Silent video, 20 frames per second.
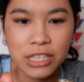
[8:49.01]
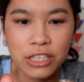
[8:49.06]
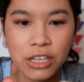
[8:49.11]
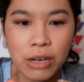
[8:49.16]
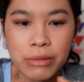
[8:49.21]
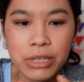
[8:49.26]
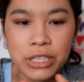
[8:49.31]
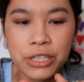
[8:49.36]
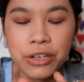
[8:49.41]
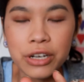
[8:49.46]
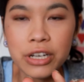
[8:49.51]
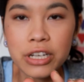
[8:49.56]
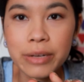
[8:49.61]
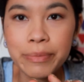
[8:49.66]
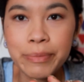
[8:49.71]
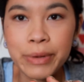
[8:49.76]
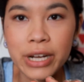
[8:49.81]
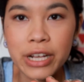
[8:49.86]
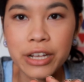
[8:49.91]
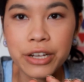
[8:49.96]
So I'm just going to
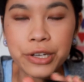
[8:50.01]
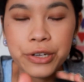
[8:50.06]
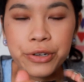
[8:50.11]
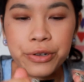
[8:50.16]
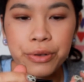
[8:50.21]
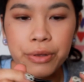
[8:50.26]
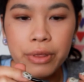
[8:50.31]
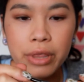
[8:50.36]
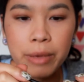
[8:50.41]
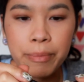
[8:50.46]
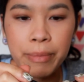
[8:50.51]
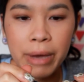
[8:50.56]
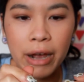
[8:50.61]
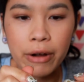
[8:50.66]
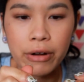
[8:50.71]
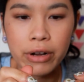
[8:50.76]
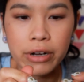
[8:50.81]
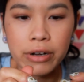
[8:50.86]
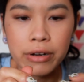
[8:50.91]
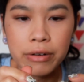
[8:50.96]
dip it into the
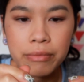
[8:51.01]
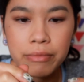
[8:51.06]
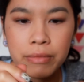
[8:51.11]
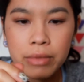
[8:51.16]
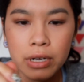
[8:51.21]
powder,